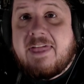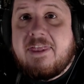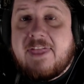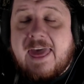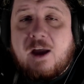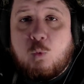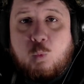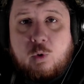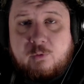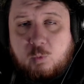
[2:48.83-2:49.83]
That
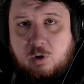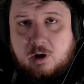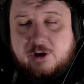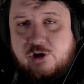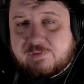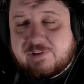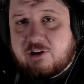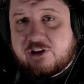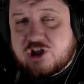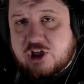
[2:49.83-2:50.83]
wouldn't work, because you have to
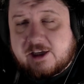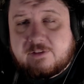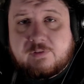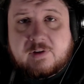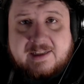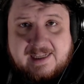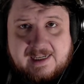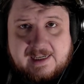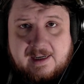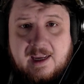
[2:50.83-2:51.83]
kill a chicken for a
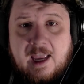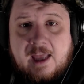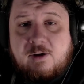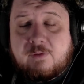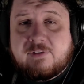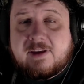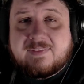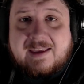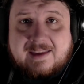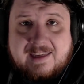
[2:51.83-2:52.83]
key, and you have to get
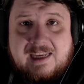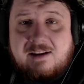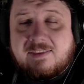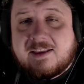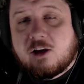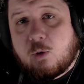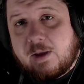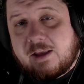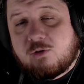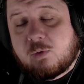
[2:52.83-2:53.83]
that key to then go
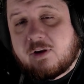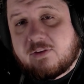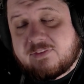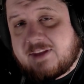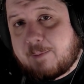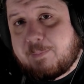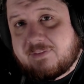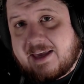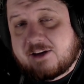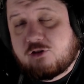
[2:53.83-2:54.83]
into where the step is
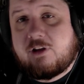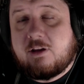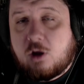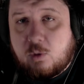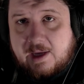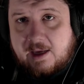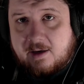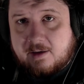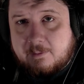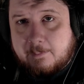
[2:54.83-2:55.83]
actually located.